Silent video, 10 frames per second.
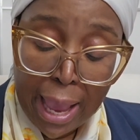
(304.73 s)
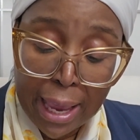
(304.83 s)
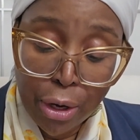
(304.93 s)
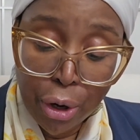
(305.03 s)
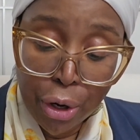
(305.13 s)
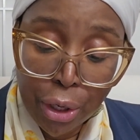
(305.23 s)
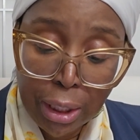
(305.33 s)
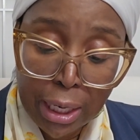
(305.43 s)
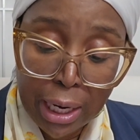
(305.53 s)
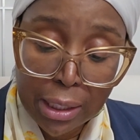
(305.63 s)
And
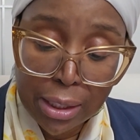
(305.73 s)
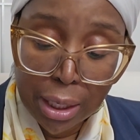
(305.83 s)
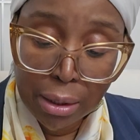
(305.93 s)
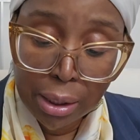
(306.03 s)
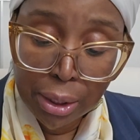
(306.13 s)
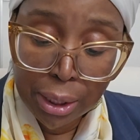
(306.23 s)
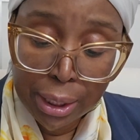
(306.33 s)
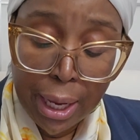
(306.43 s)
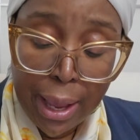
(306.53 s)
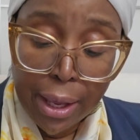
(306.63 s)
early
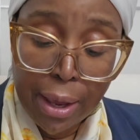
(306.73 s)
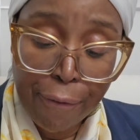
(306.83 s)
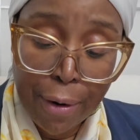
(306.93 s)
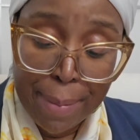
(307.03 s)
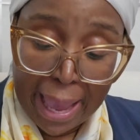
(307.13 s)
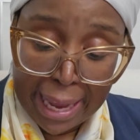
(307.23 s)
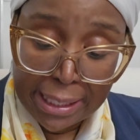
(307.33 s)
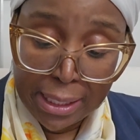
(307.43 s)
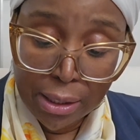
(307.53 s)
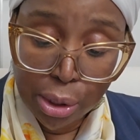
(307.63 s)
adulthood from
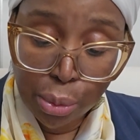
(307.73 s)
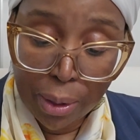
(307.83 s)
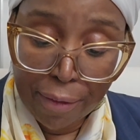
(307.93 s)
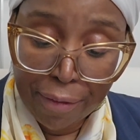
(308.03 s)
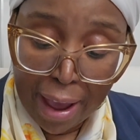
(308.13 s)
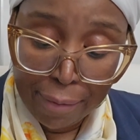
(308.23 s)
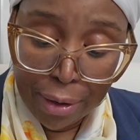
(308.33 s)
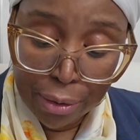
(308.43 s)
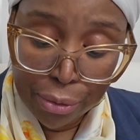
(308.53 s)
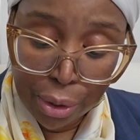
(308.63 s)
18 to 25
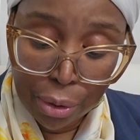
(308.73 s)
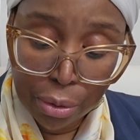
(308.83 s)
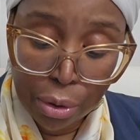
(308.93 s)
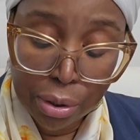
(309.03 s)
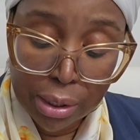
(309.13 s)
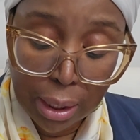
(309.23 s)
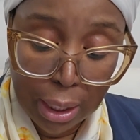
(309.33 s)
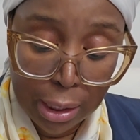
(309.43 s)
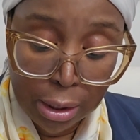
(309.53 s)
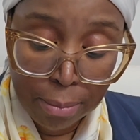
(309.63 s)
years old, you'll see
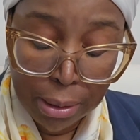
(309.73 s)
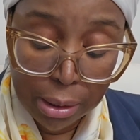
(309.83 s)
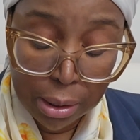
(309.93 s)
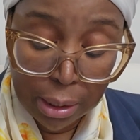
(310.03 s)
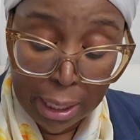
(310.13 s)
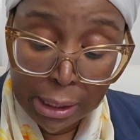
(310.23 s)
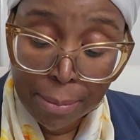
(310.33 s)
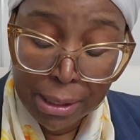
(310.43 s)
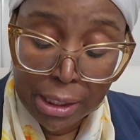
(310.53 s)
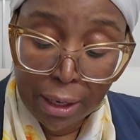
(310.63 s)

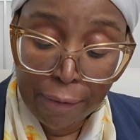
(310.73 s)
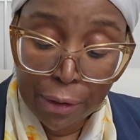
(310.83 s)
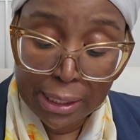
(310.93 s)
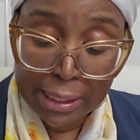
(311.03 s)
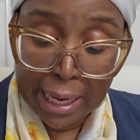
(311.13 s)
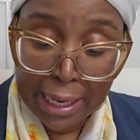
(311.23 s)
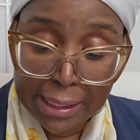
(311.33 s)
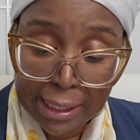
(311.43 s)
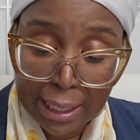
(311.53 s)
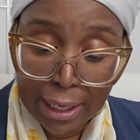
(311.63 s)
intimacy versus
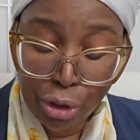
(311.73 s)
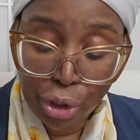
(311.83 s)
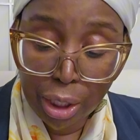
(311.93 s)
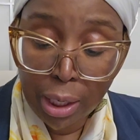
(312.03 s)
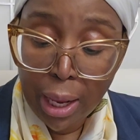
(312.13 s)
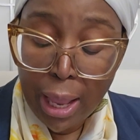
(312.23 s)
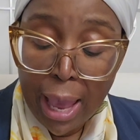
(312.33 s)
isolation.